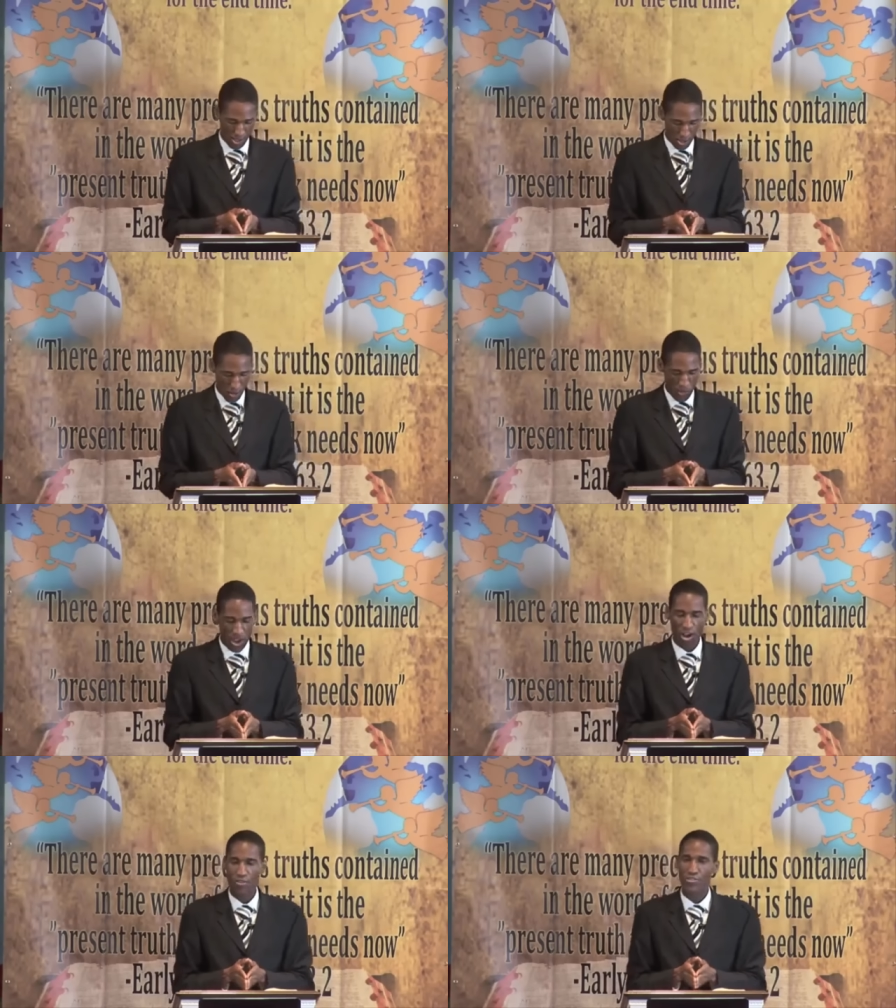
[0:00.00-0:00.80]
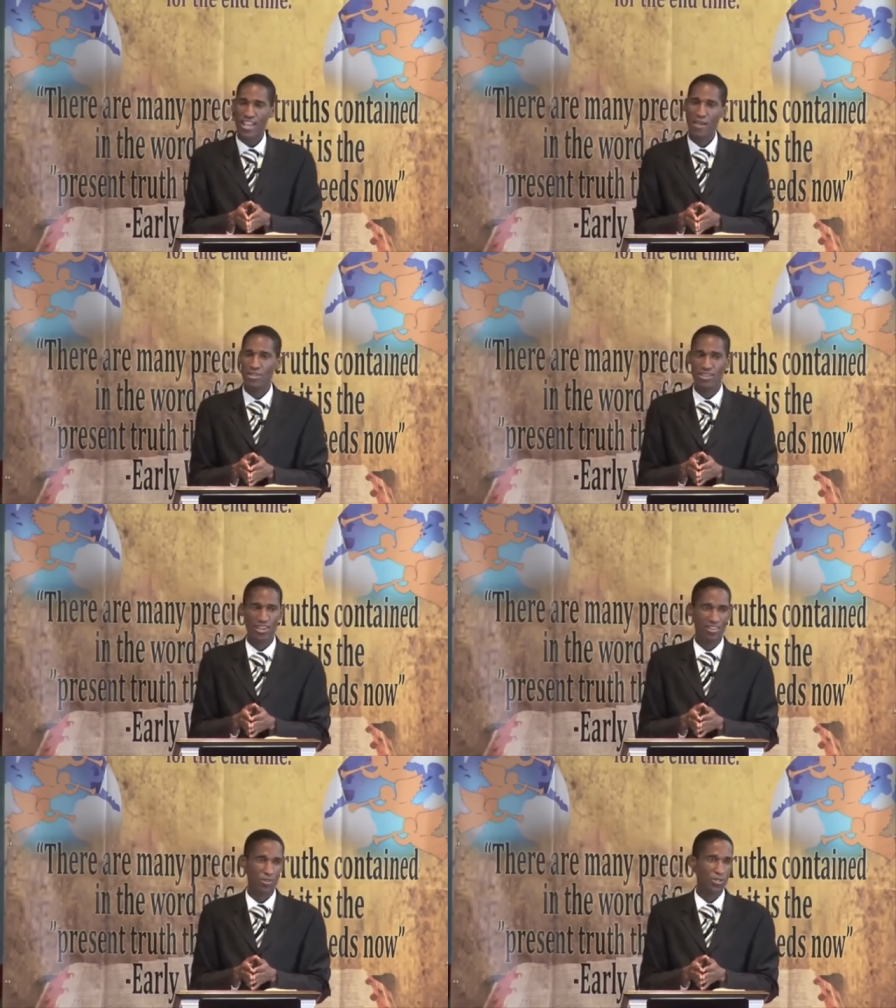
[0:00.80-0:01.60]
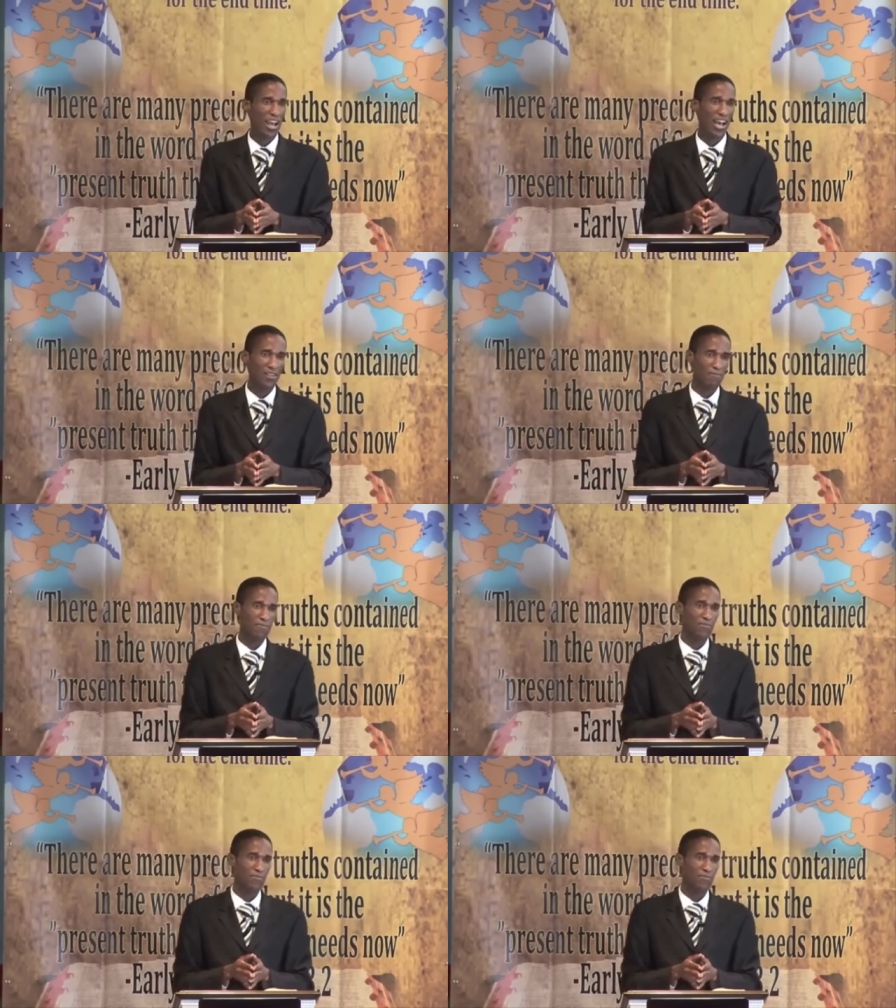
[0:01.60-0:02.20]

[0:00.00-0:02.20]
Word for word: story of Tabitha, who died.